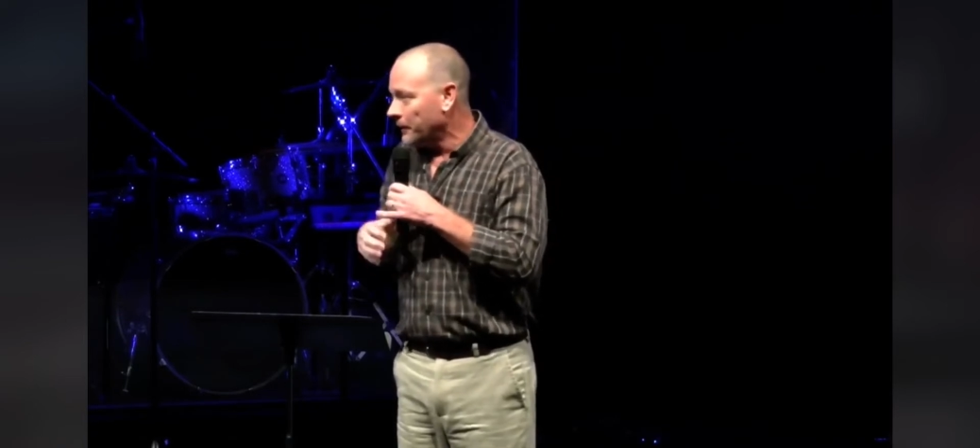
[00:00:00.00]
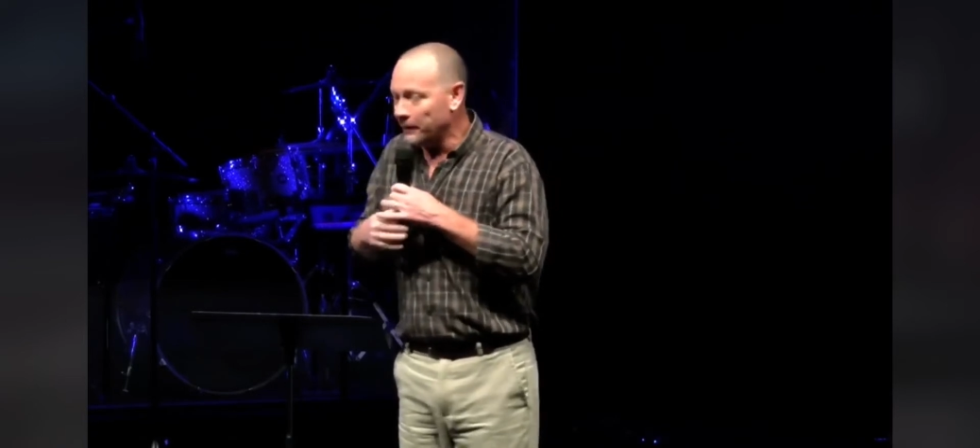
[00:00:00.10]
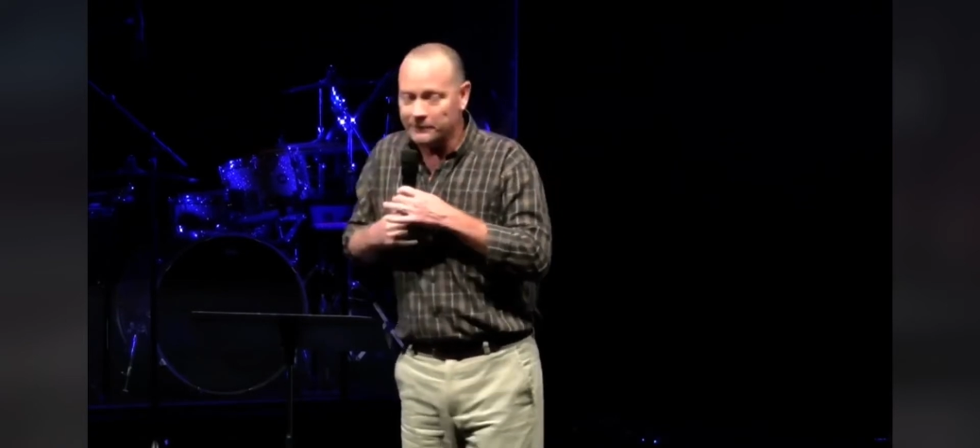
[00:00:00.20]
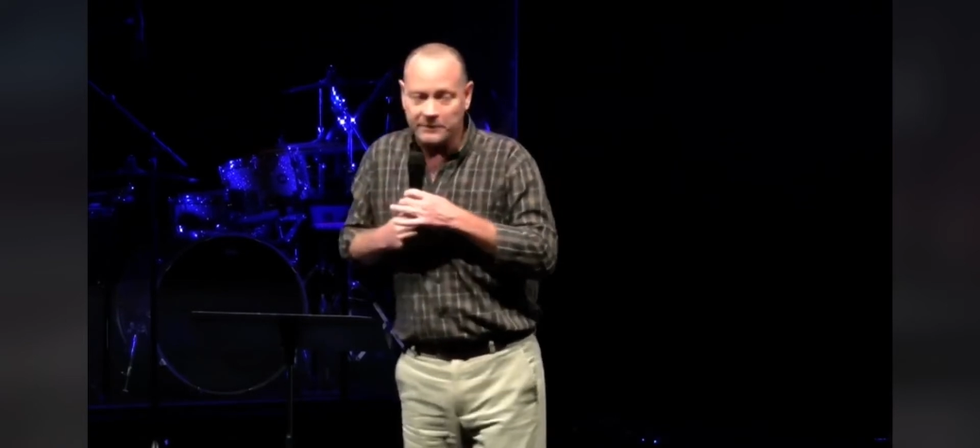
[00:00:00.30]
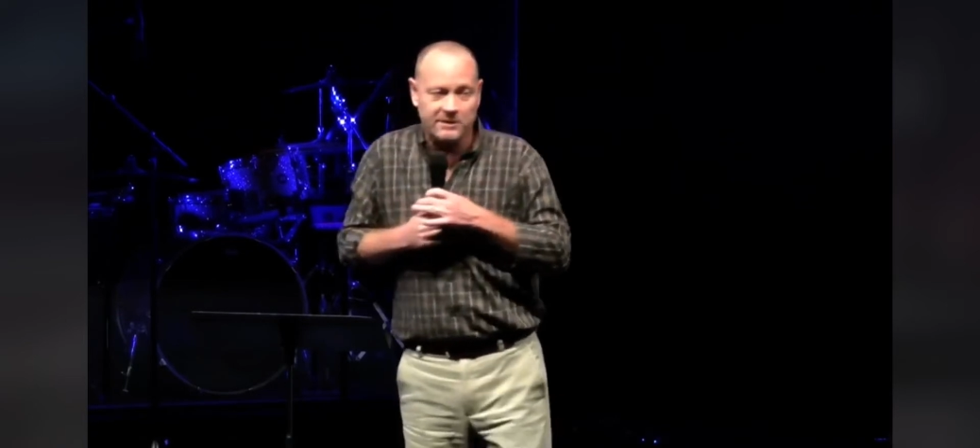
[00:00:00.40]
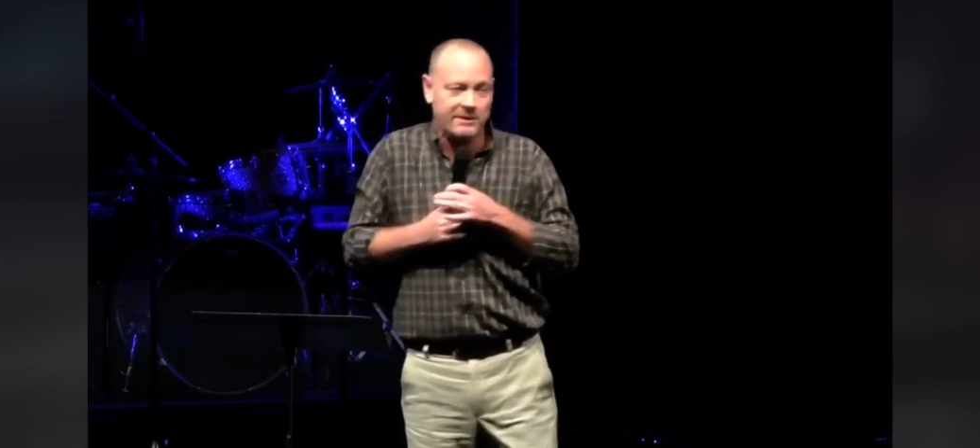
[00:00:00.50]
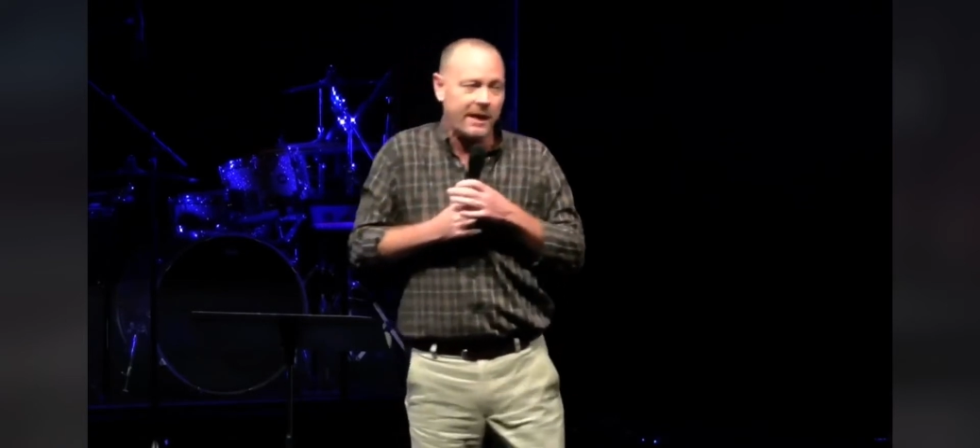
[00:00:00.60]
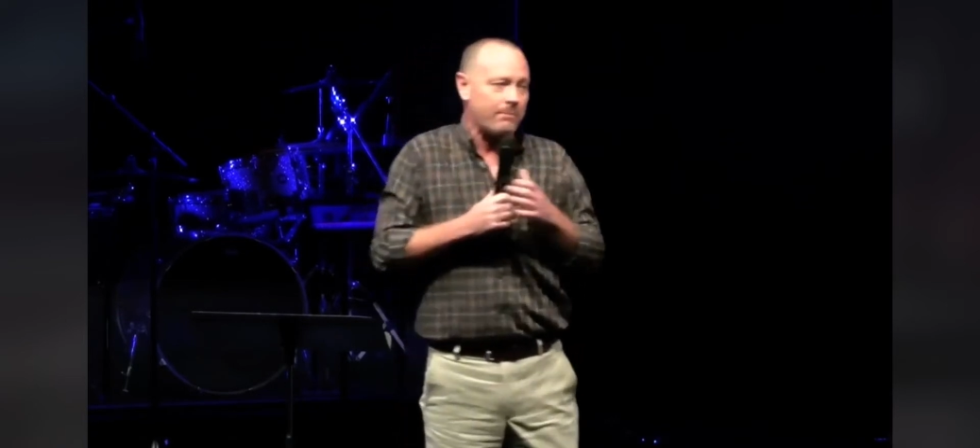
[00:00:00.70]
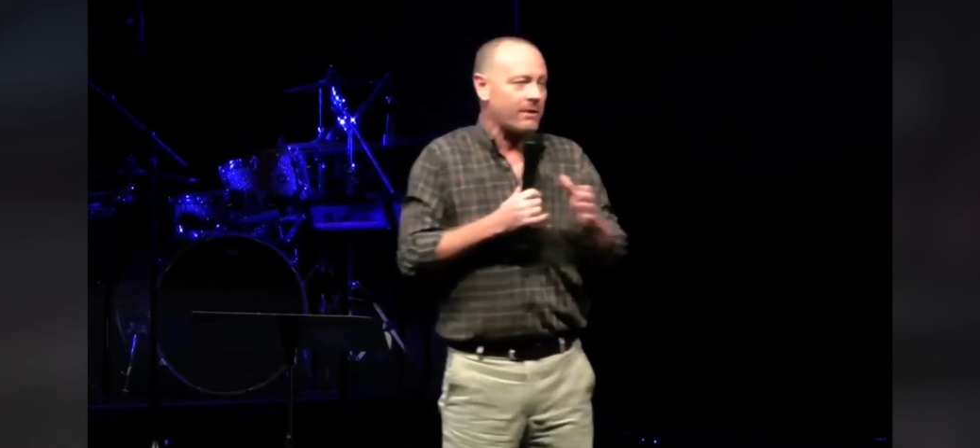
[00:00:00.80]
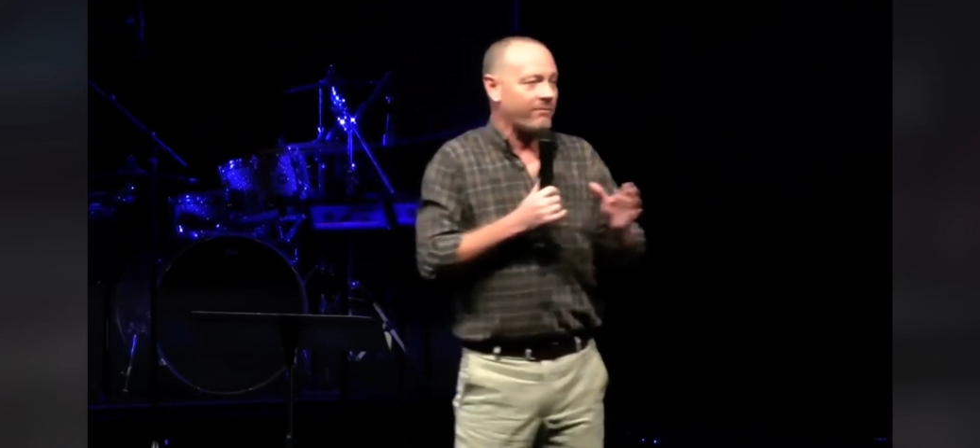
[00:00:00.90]
And it's a
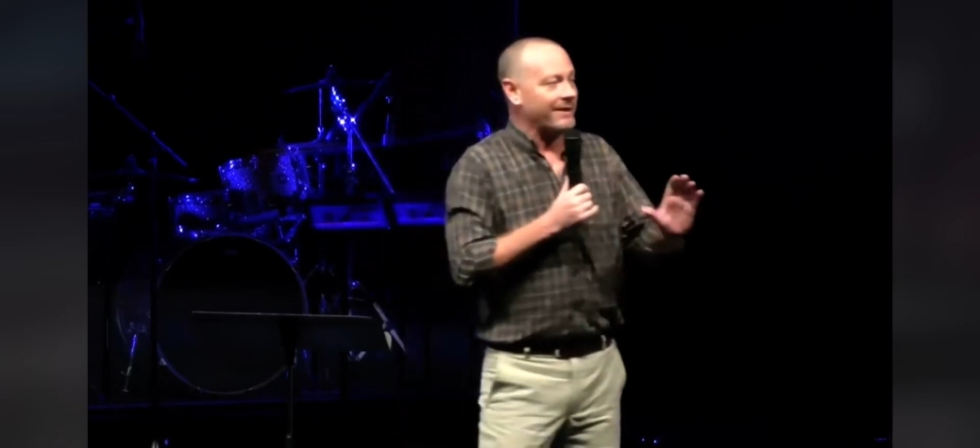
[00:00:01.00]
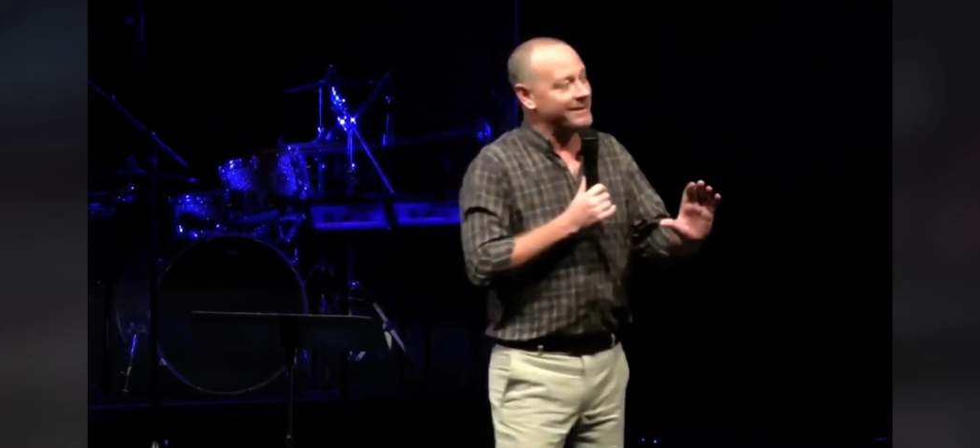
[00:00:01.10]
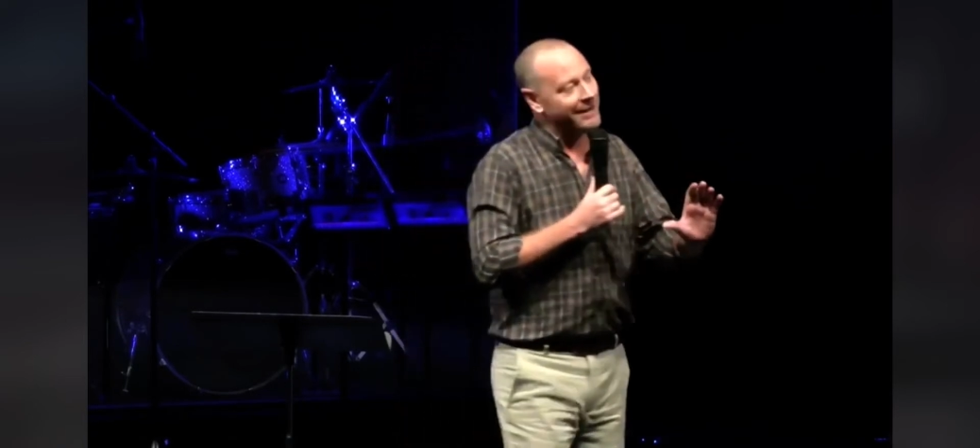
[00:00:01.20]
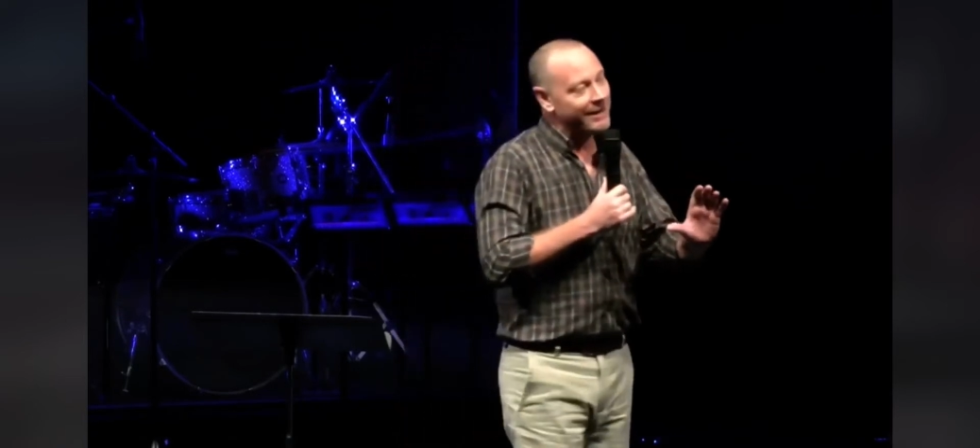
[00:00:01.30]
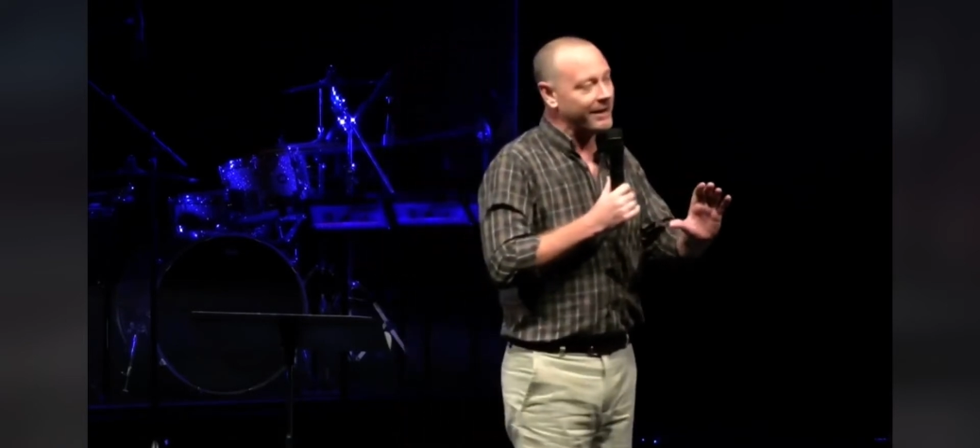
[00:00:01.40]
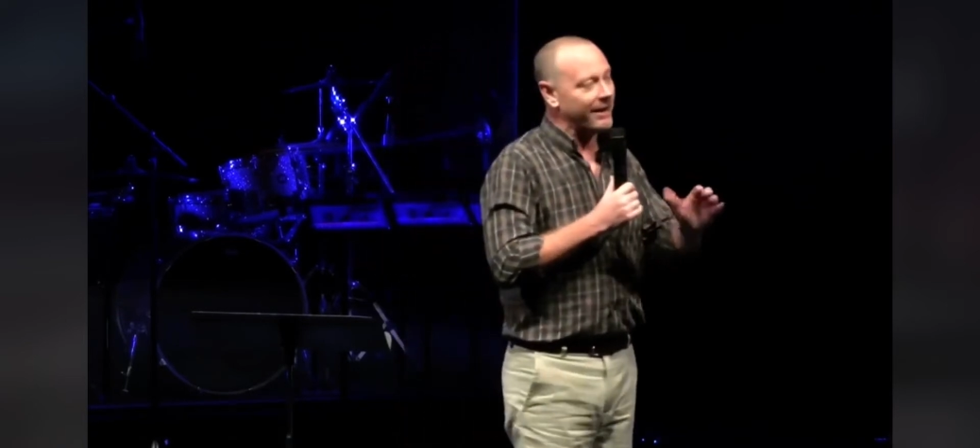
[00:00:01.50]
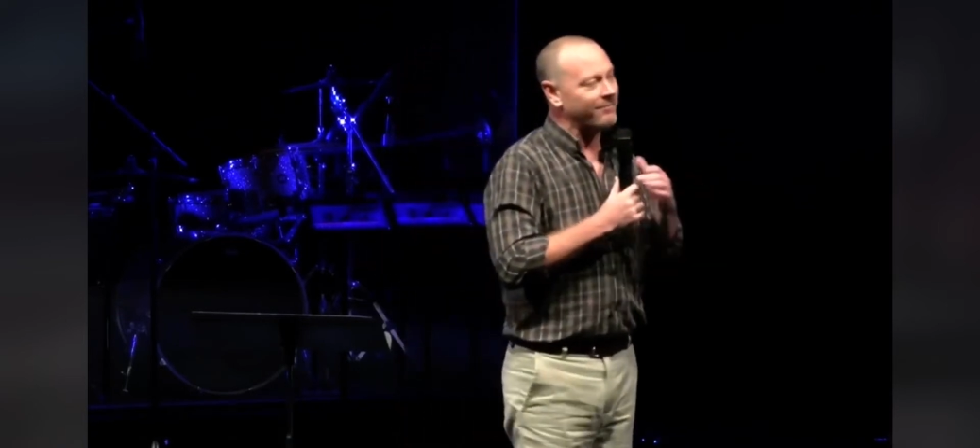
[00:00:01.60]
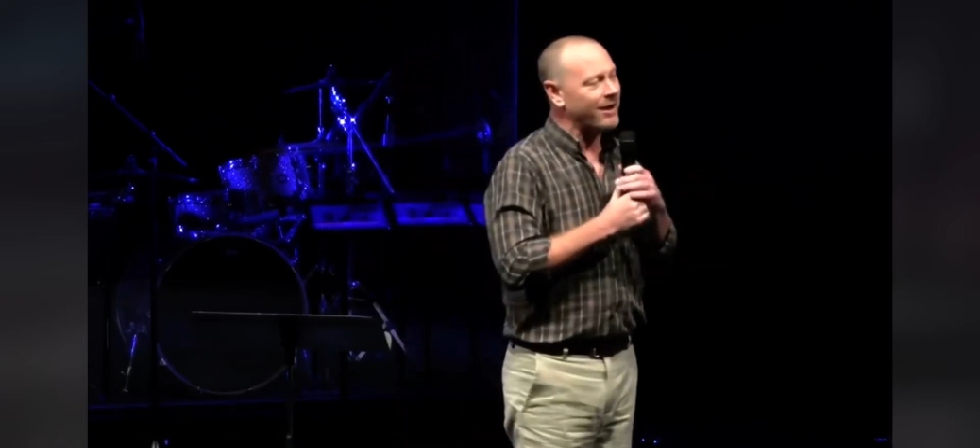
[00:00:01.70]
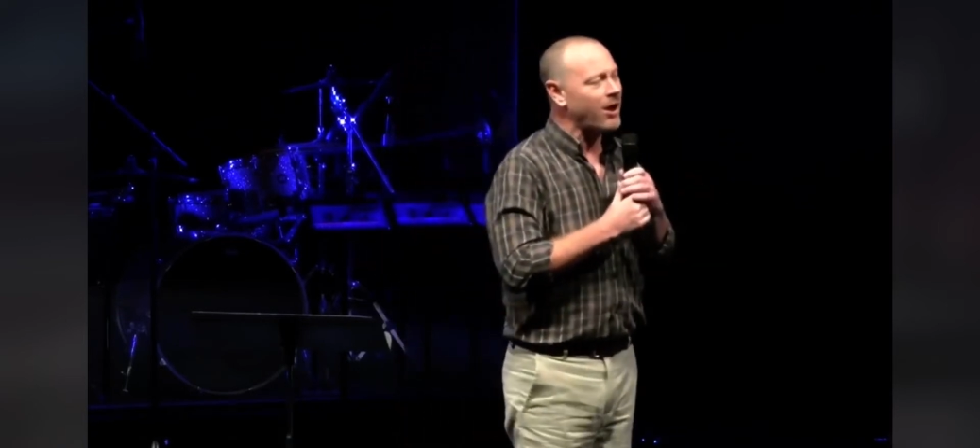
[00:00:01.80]
statement of identity of not